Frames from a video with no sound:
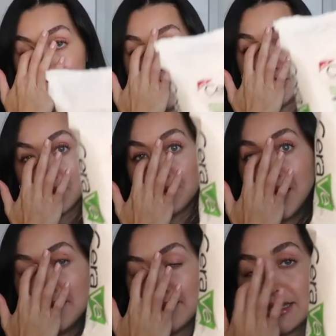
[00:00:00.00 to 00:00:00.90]
facial
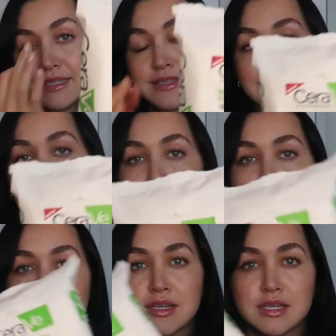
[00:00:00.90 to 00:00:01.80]
wipes
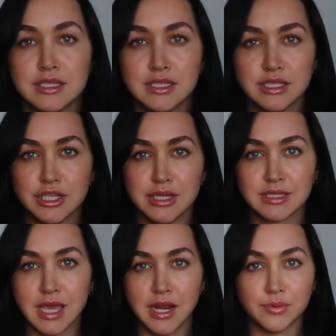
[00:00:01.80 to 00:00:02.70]
to
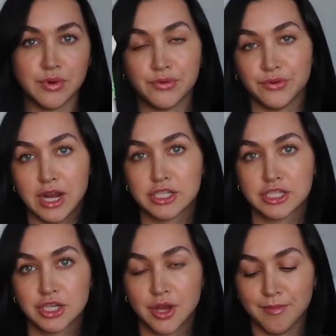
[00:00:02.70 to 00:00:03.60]
just kind of
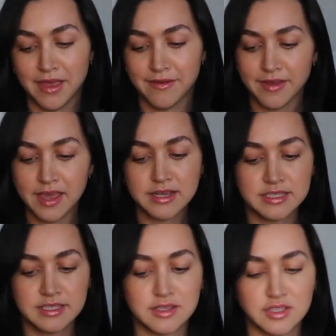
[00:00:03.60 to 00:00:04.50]
refresh my
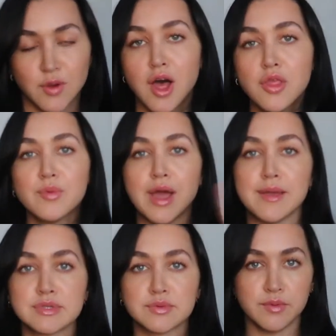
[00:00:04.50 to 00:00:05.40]
face. So all the
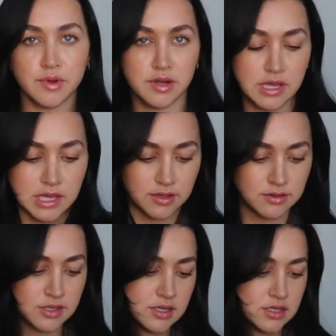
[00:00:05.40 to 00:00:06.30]
wipes, we want to
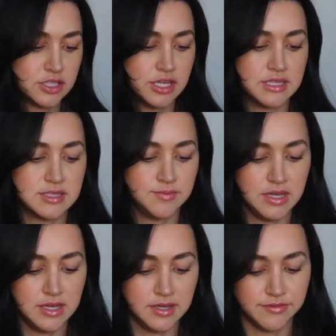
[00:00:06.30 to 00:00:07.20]
just
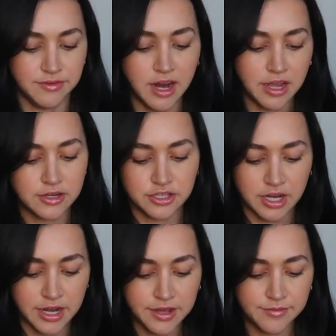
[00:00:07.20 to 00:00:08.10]
be fresh,
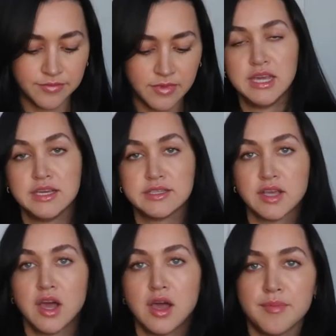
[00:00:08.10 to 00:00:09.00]
right?
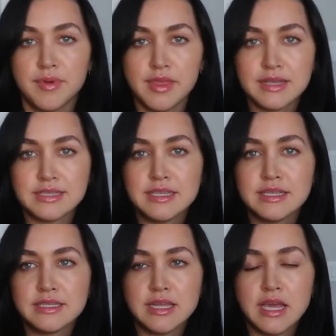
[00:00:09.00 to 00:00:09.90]
Aesop, this
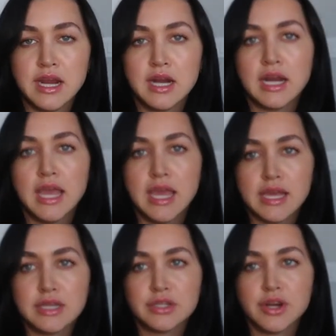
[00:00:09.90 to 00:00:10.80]
is their
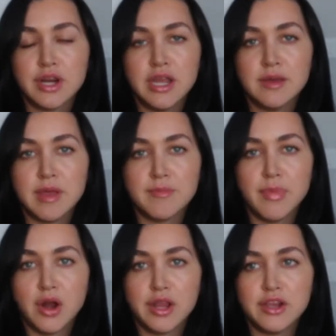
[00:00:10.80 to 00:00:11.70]
hand cream and
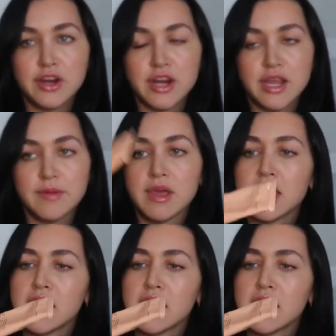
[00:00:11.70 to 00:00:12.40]
body cream